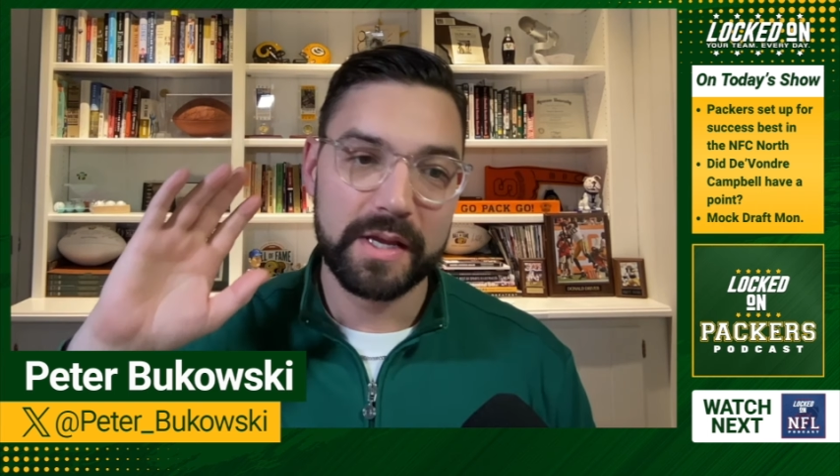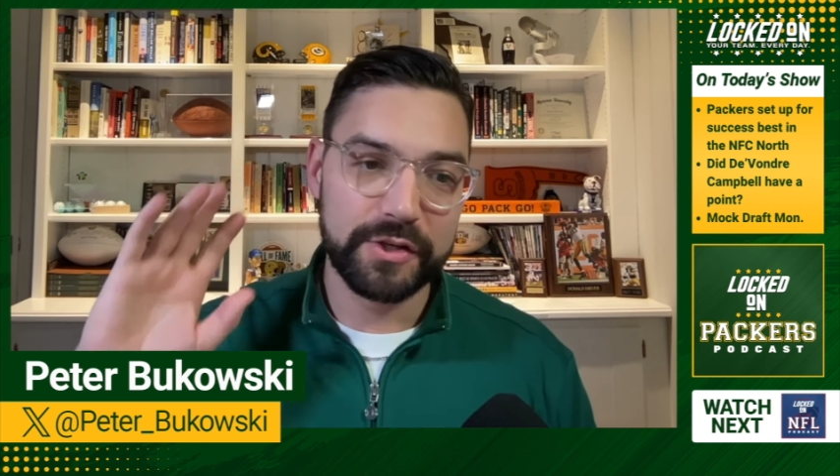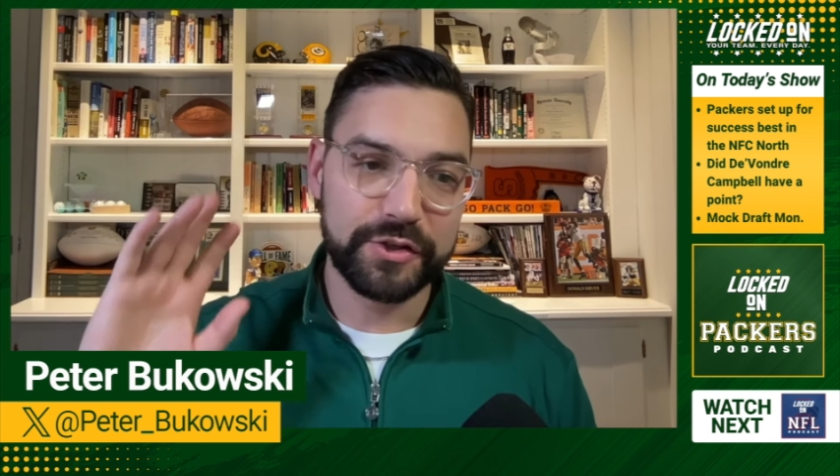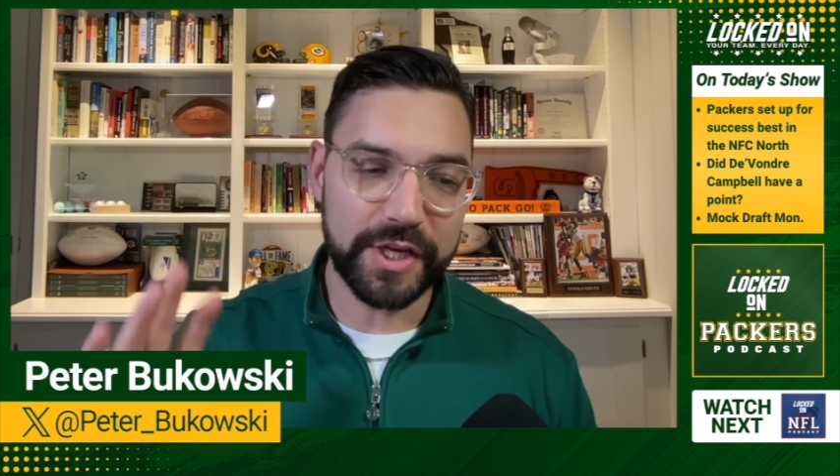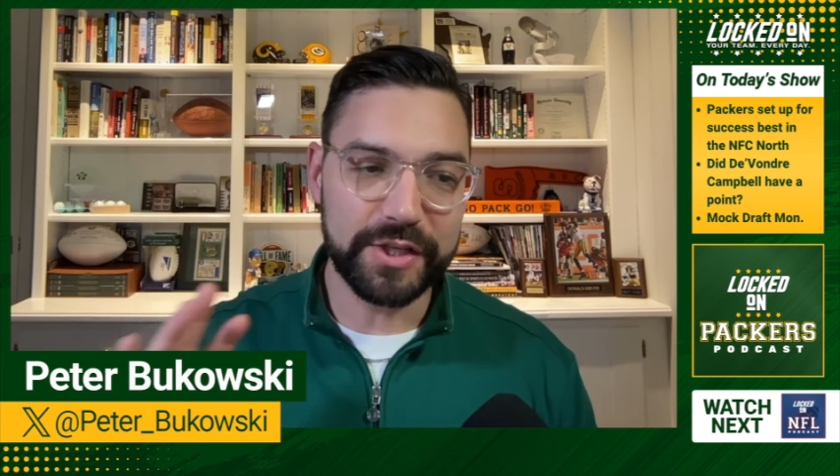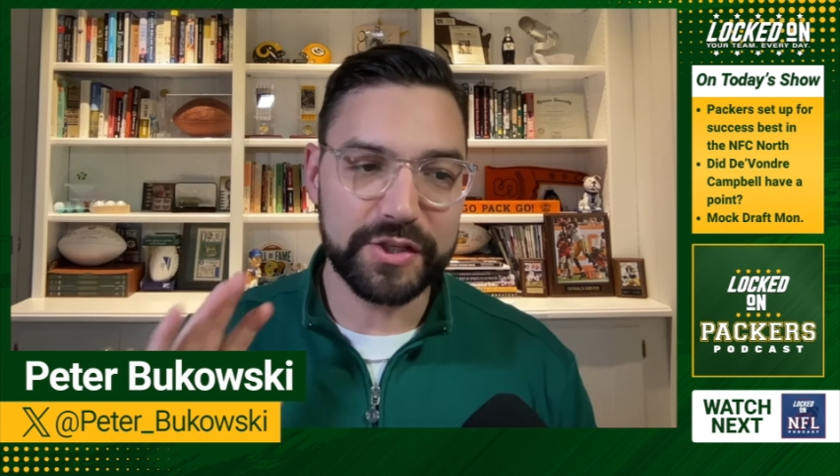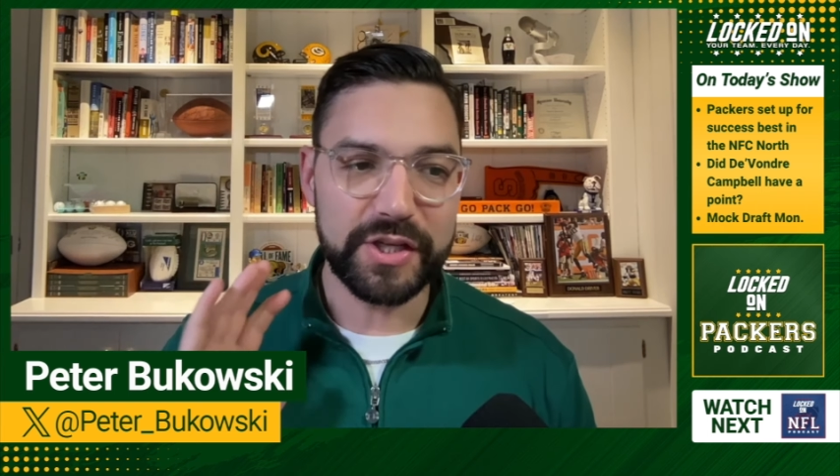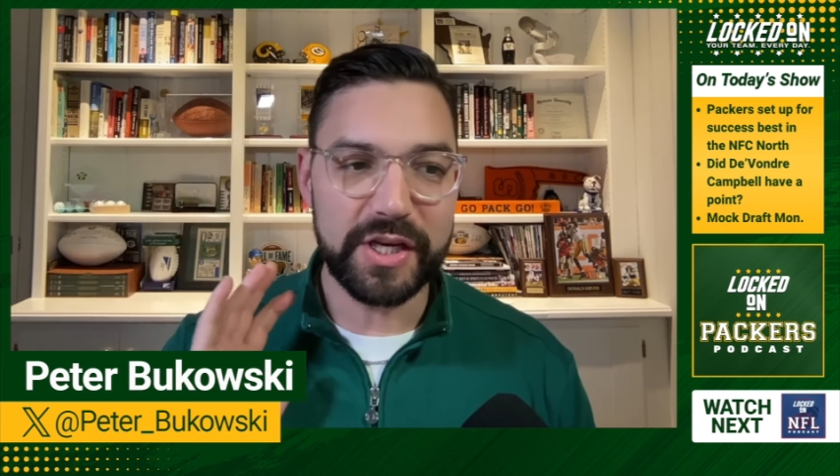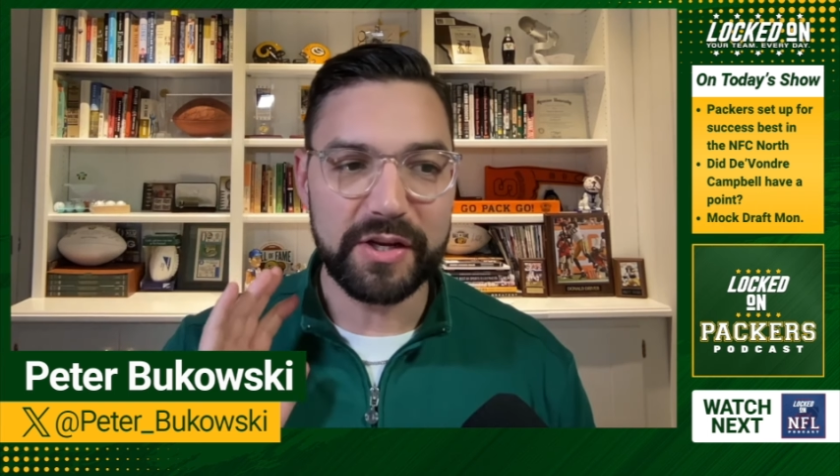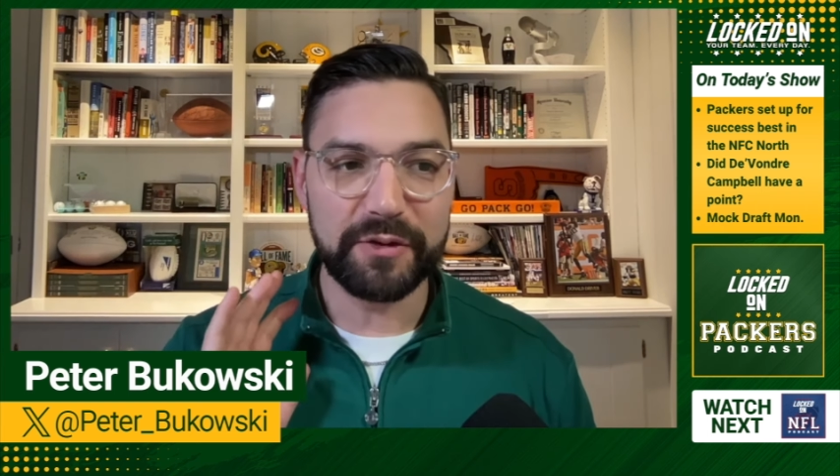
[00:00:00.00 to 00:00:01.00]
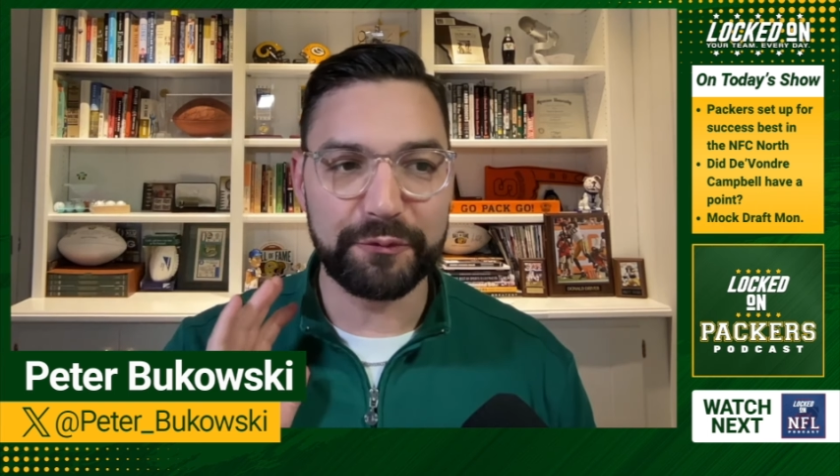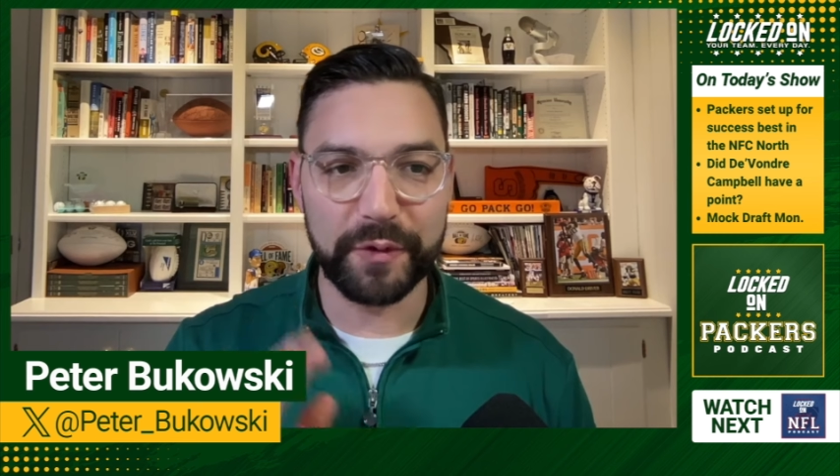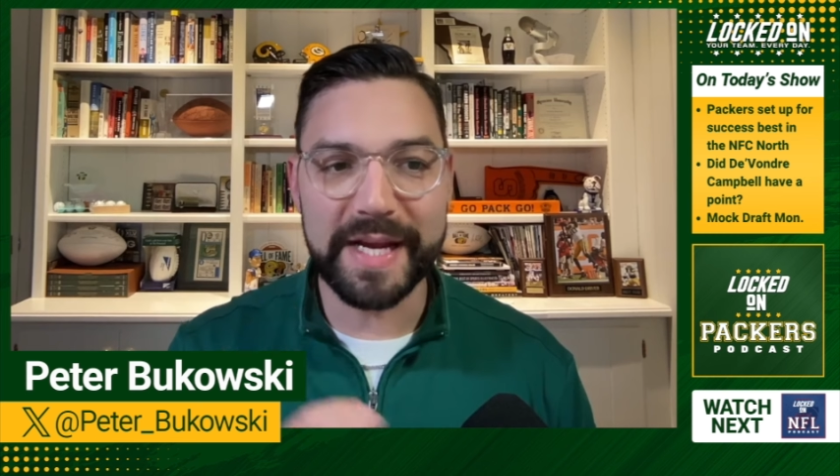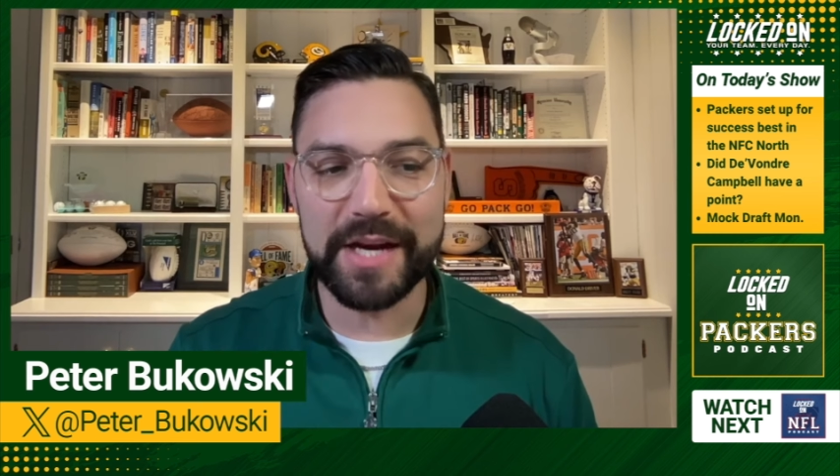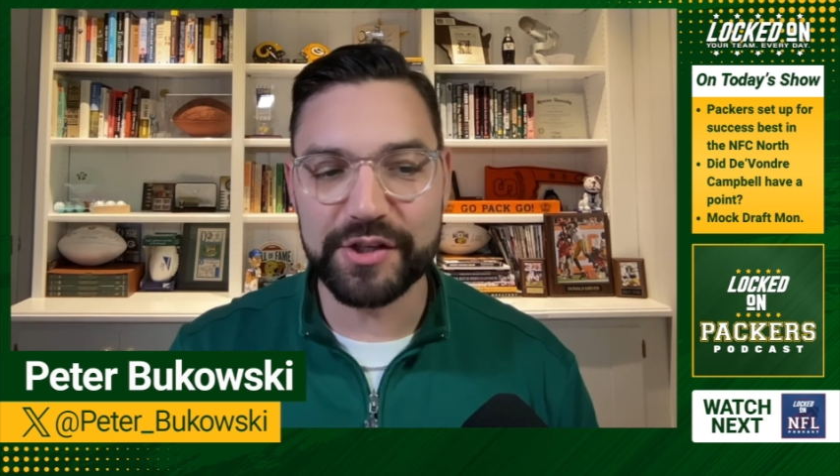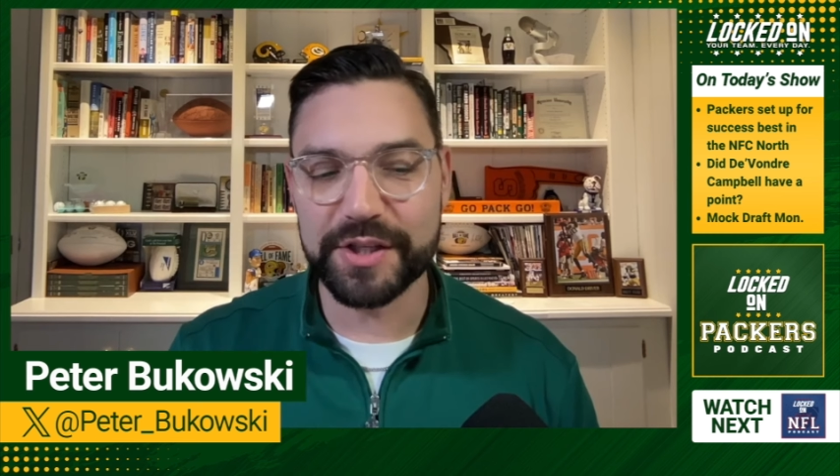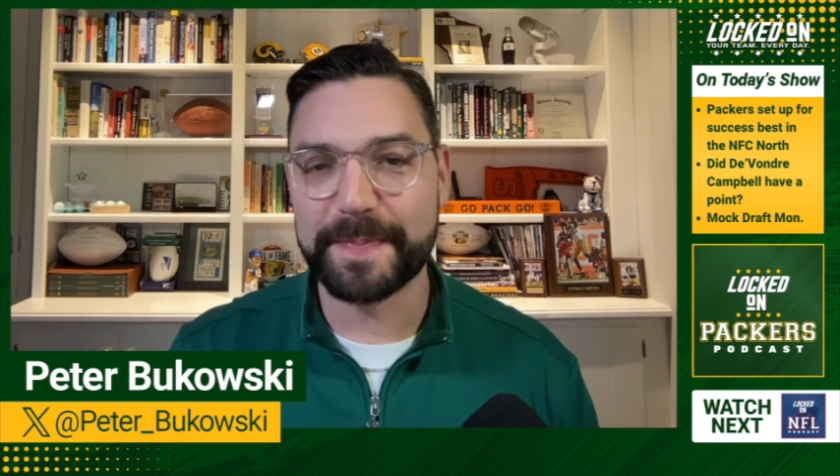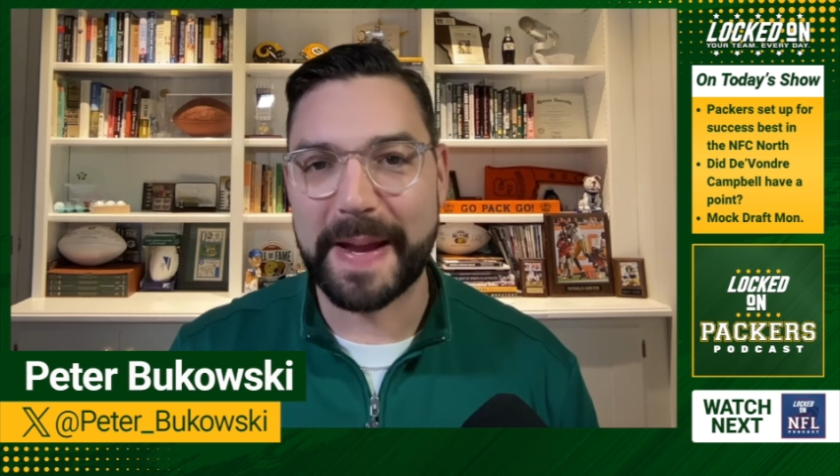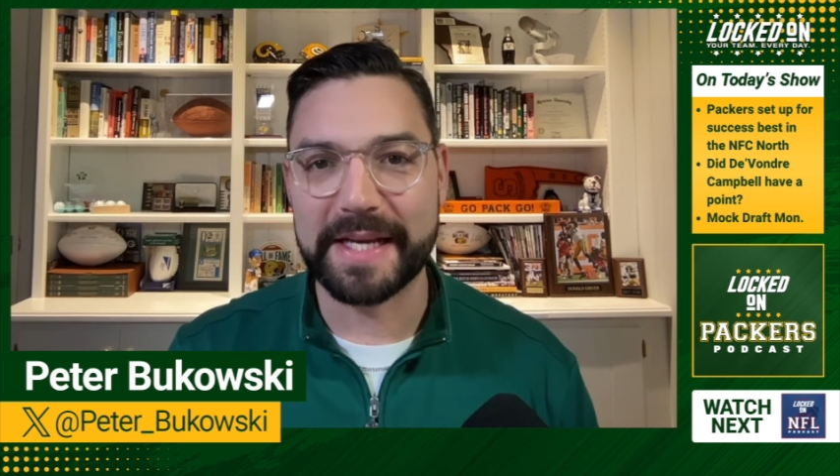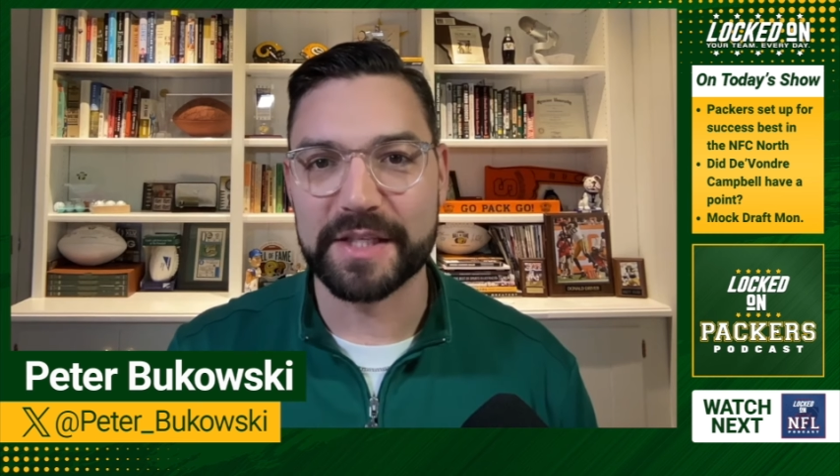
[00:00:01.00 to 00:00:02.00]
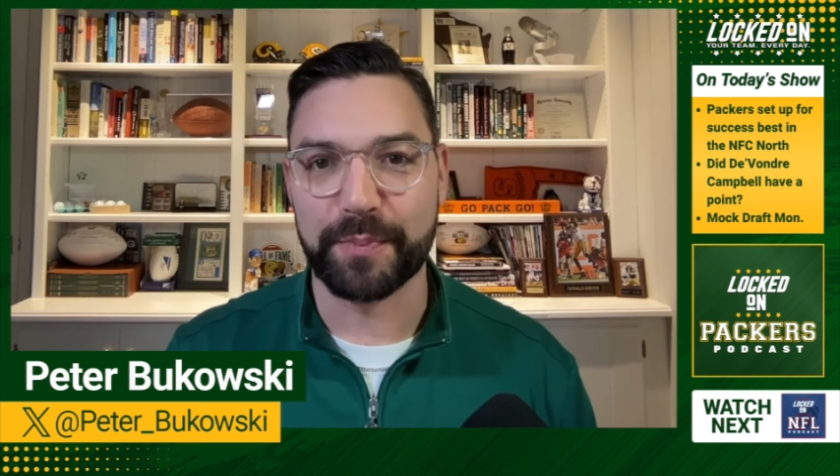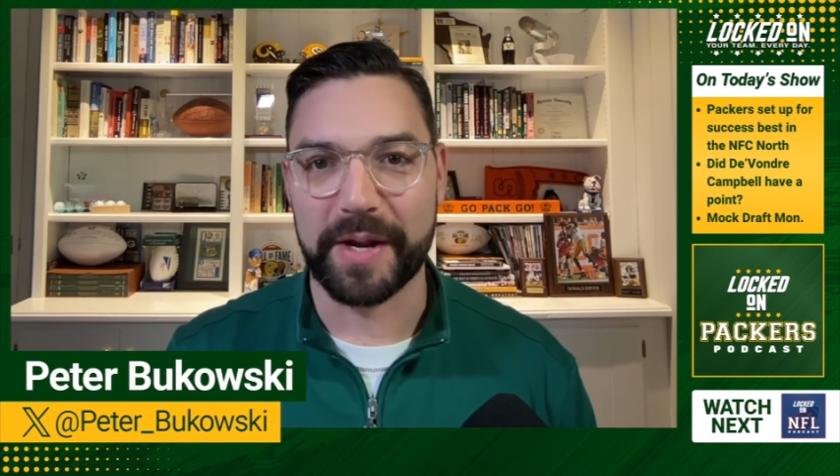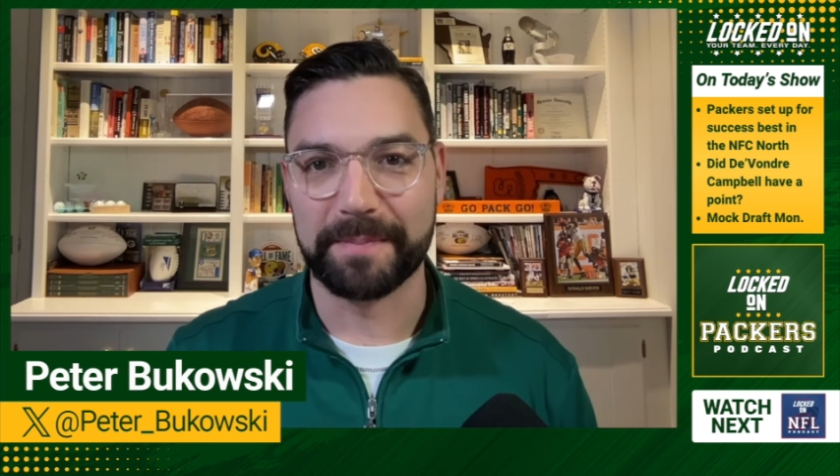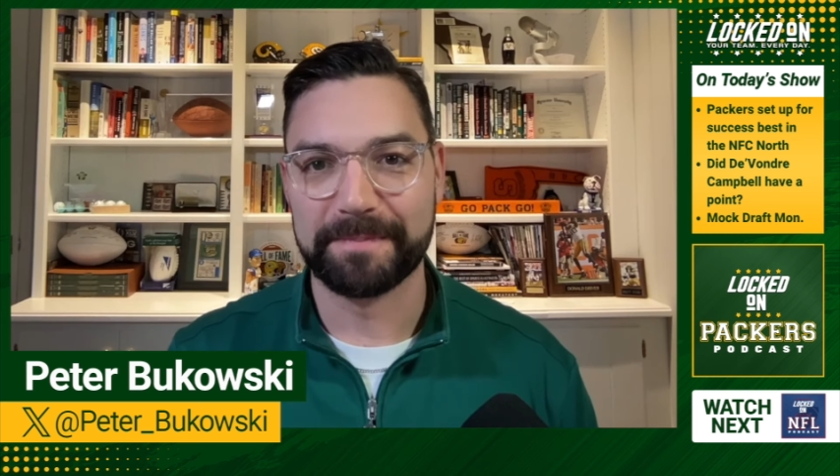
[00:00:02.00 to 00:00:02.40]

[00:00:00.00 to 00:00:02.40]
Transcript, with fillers: since the free agent spending spree.